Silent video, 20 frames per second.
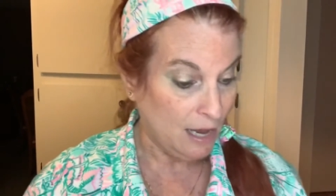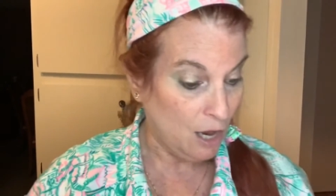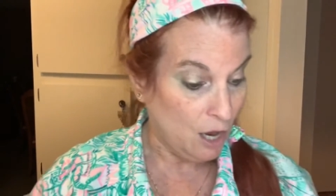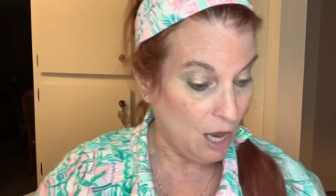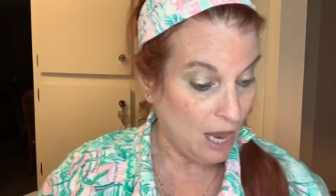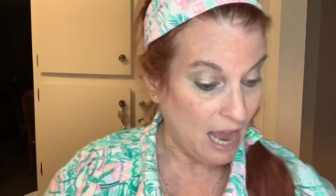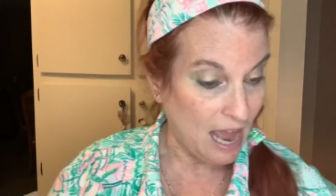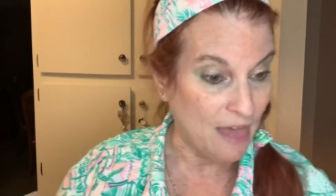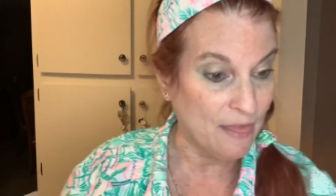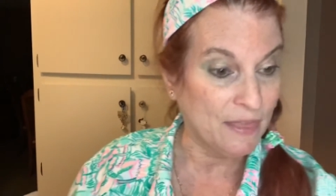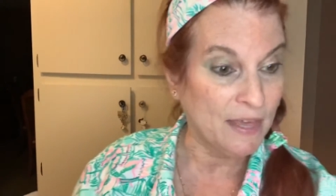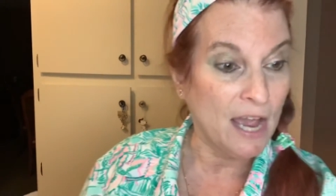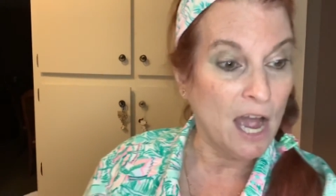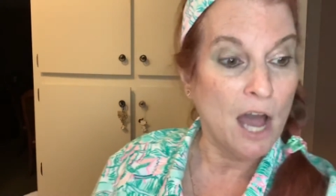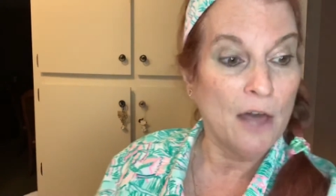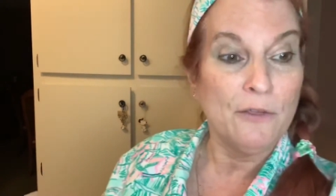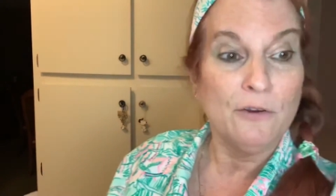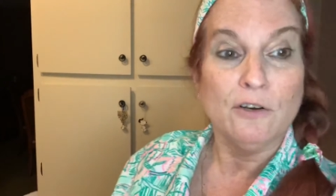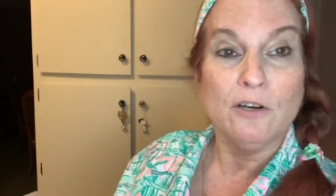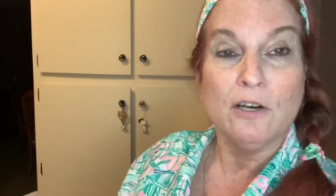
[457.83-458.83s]
And the
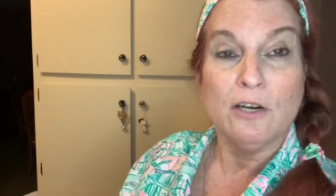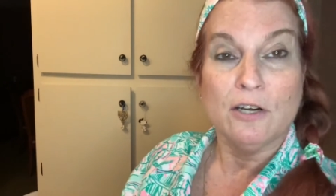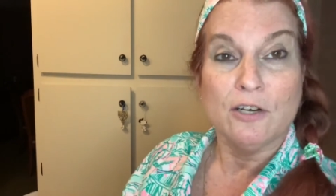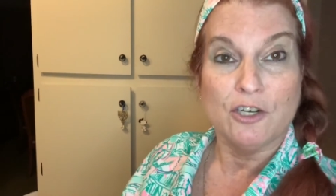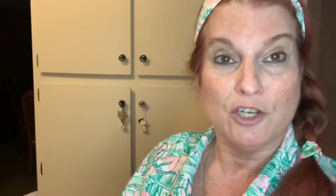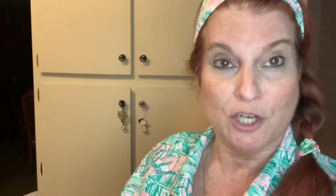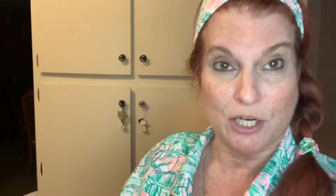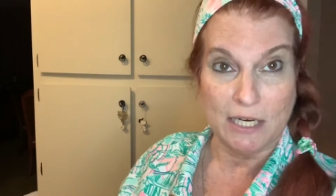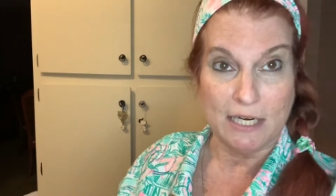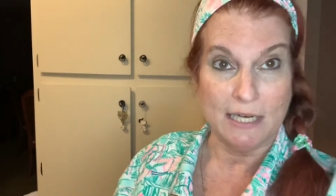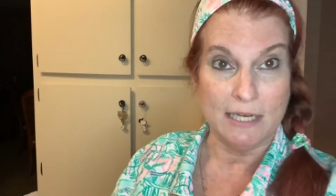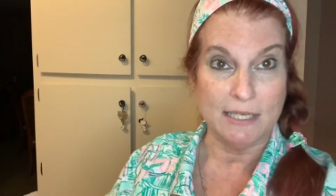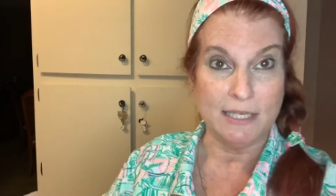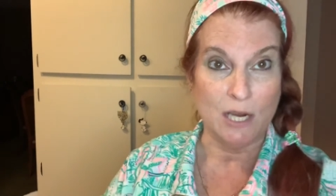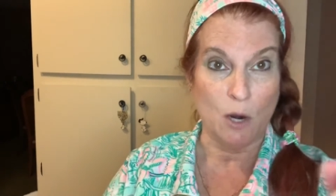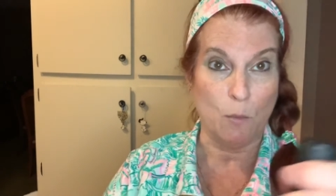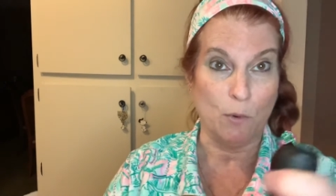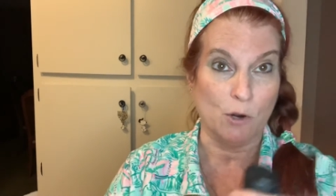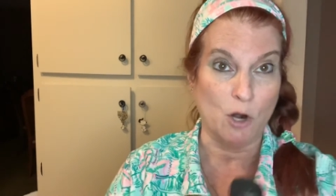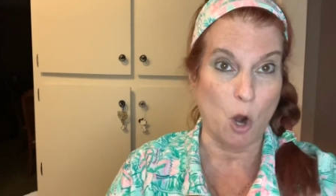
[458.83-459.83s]
other cheese
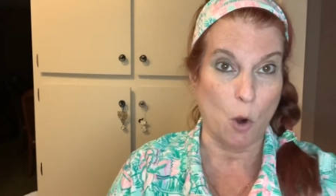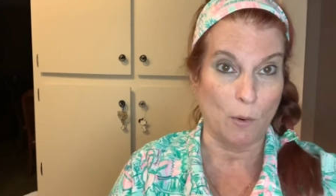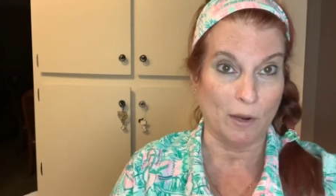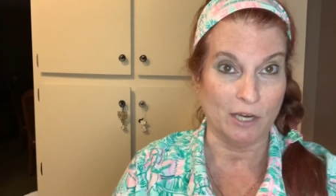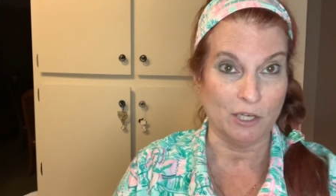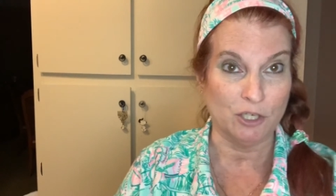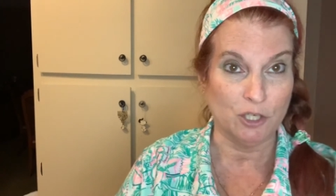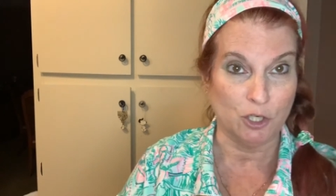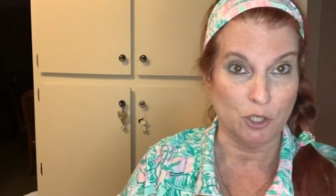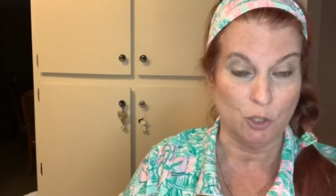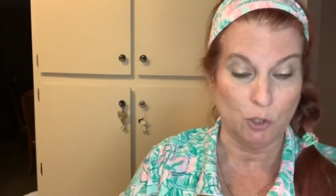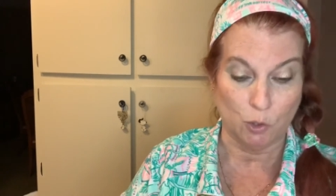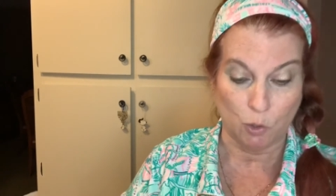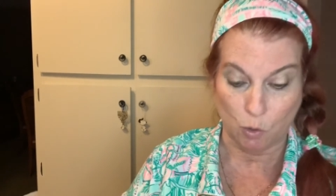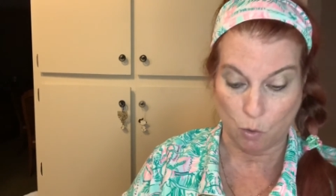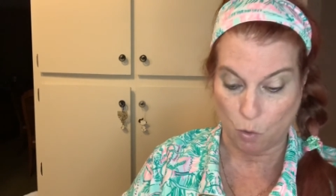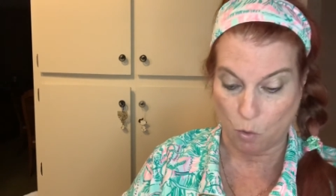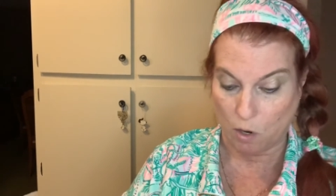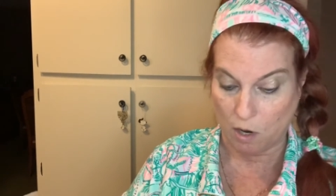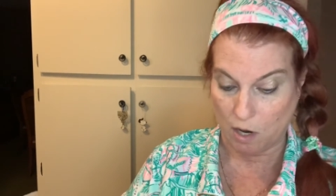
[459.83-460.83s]
that we're going
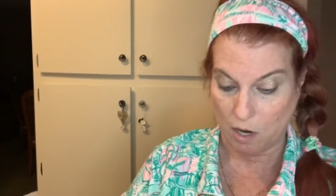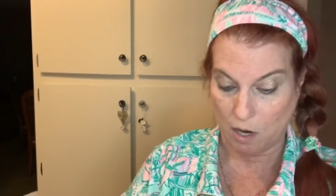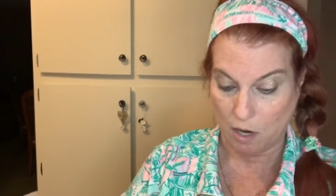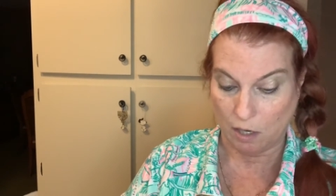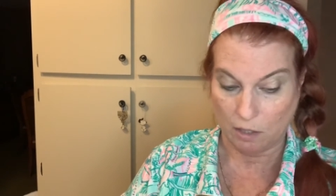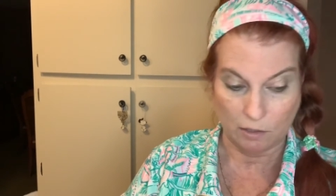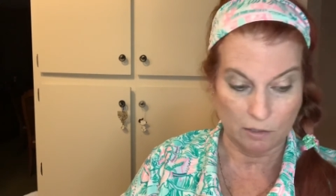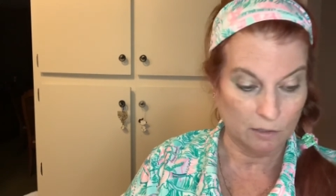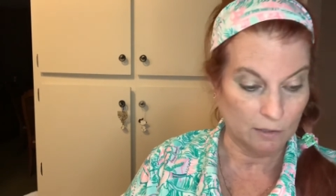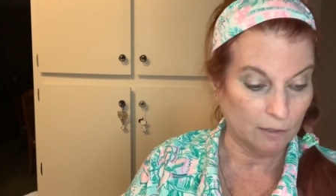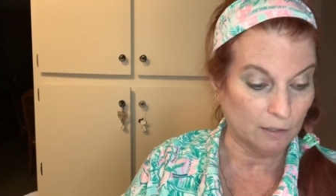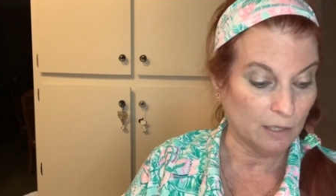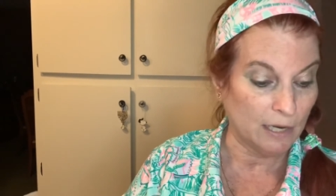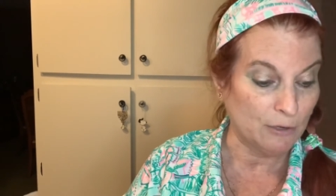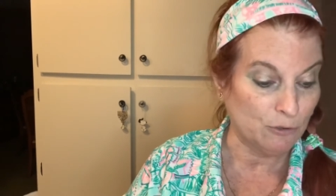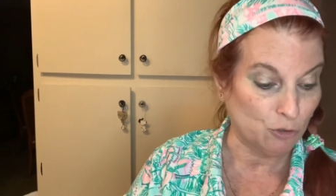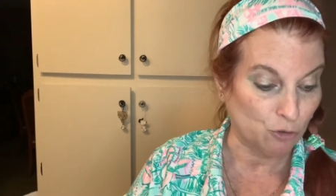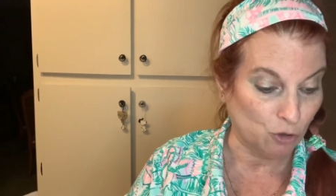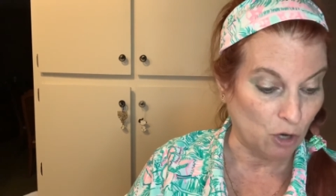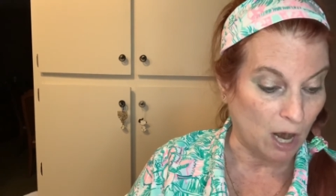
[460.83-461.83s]
to
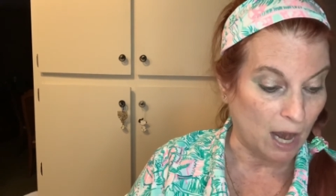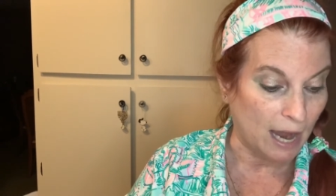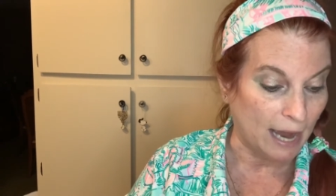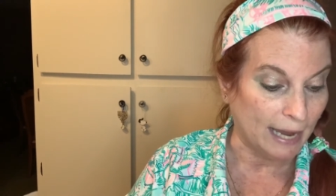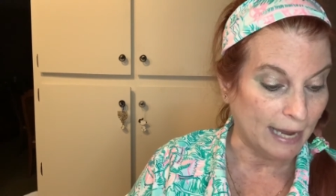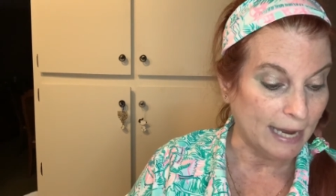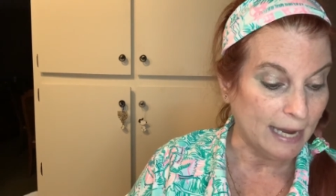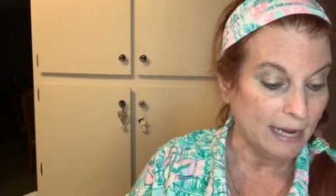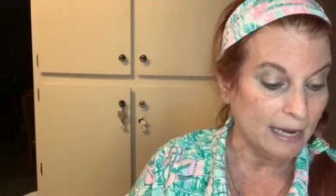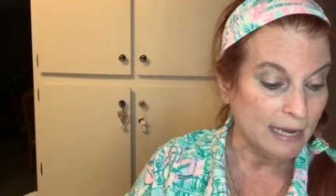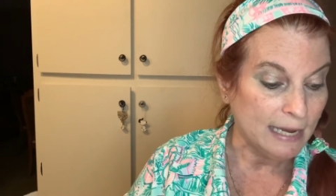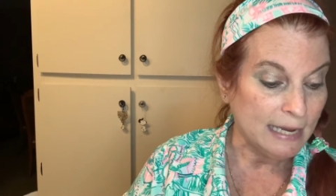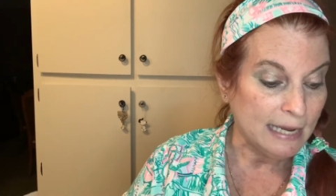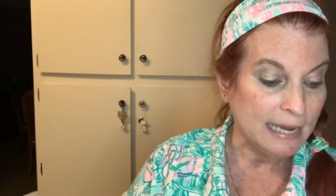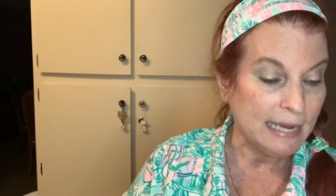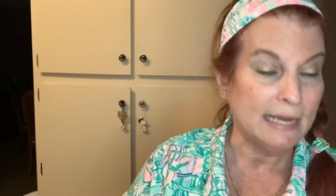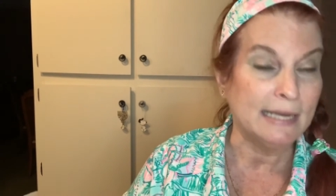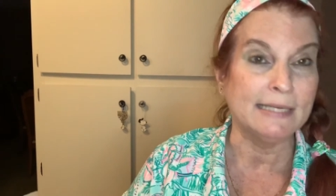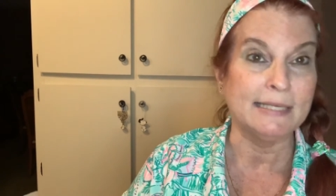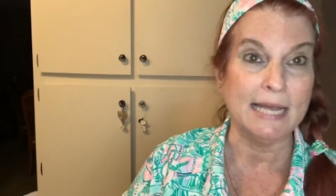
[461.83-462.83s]
try
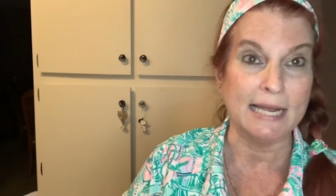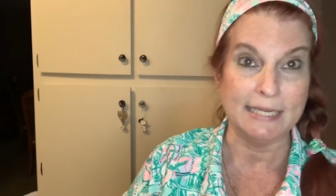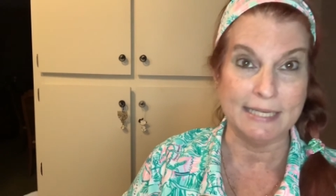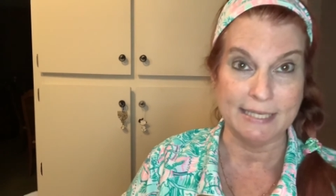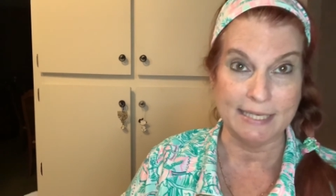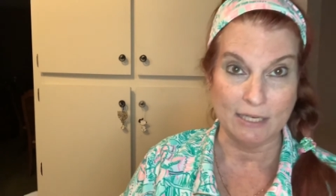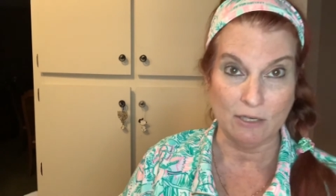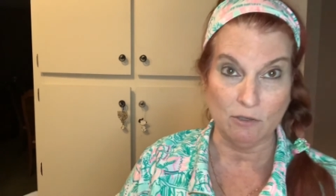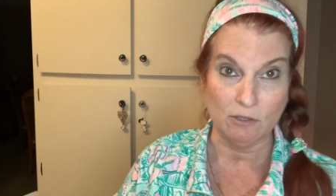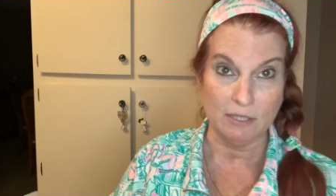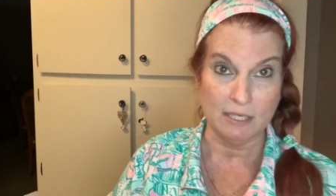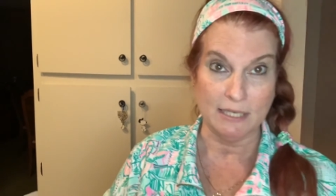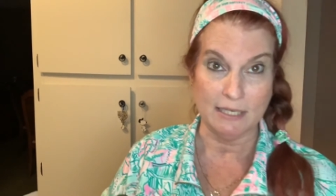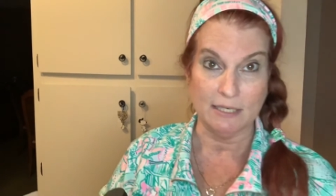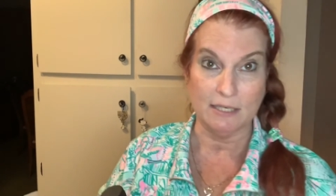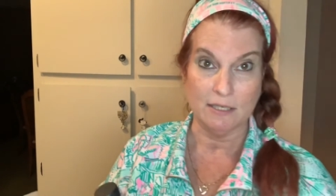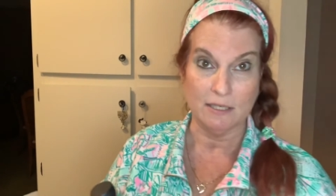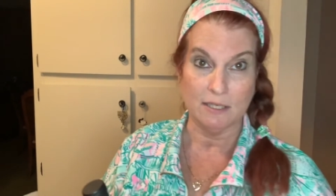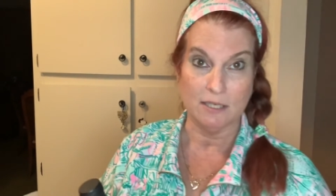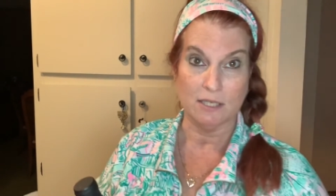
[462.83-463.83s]
is that
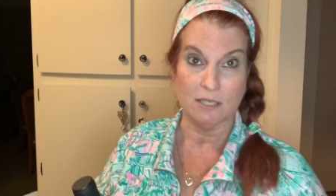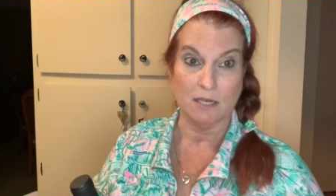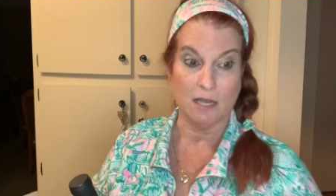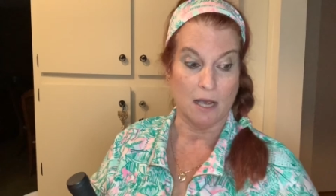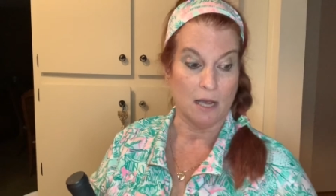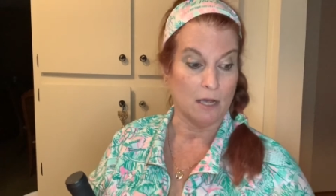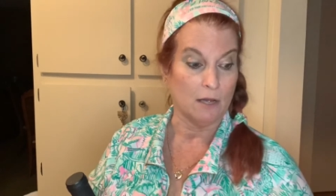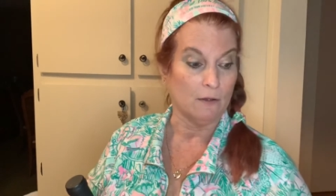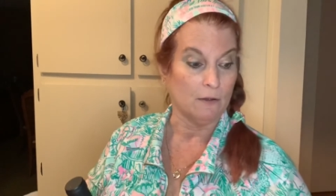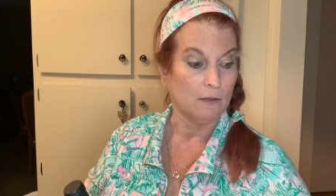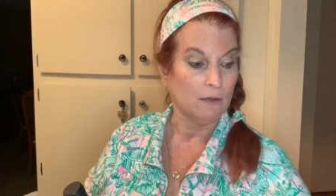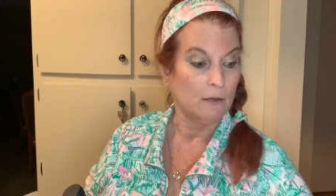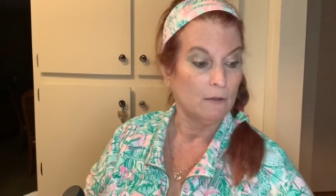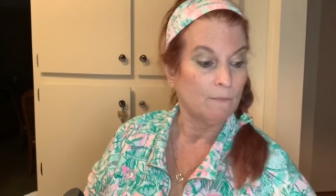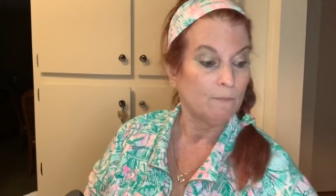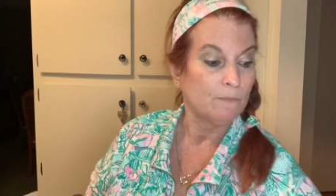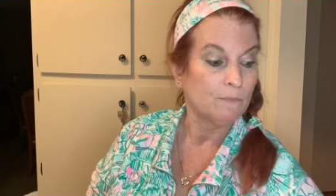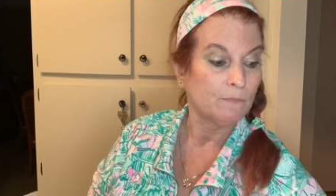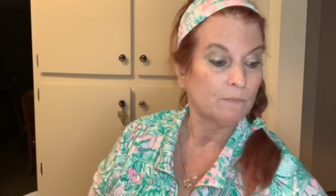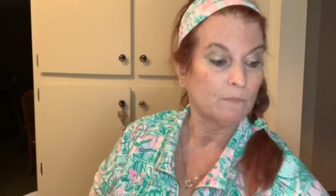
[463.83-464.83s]
Singleton's
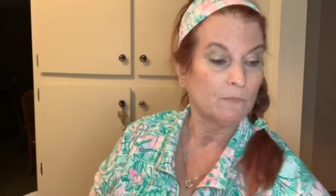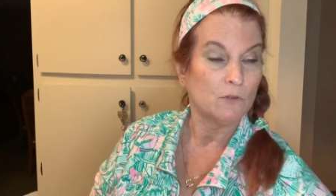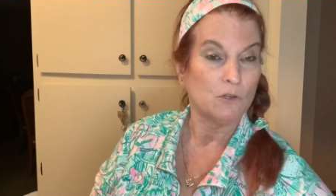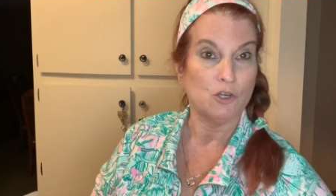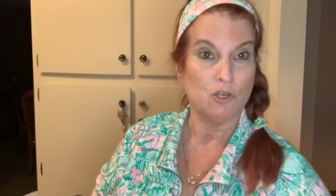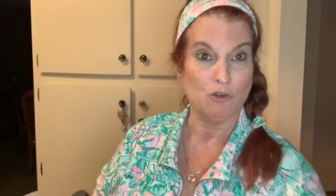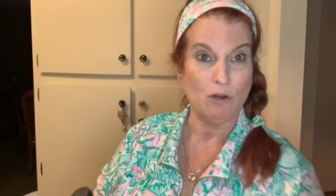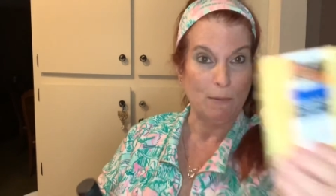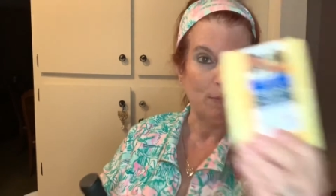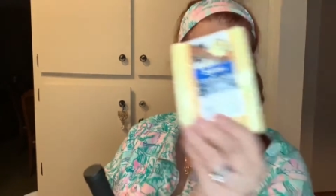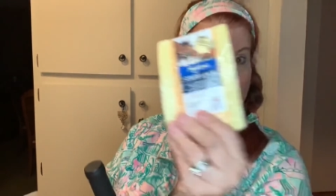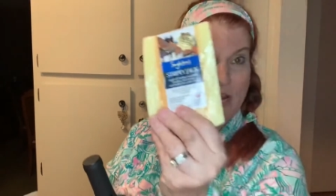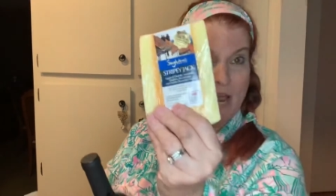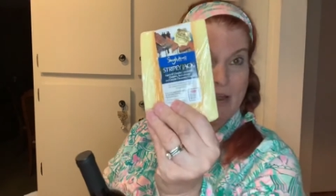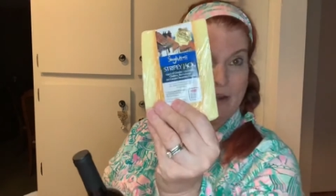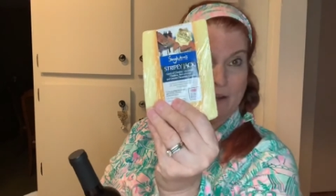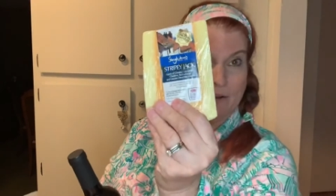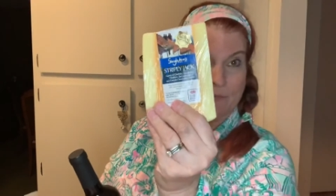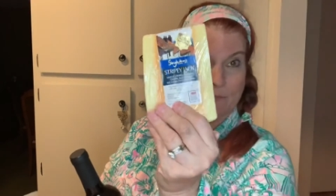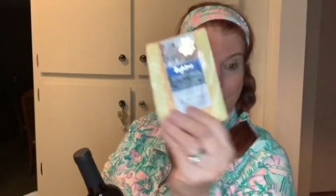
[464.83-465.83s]
Stripey
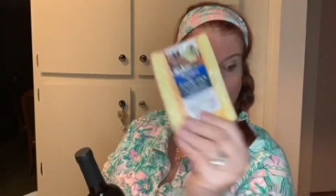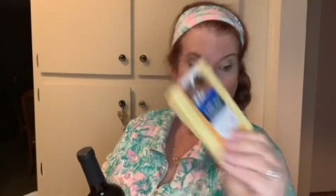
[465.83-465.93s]
Jack.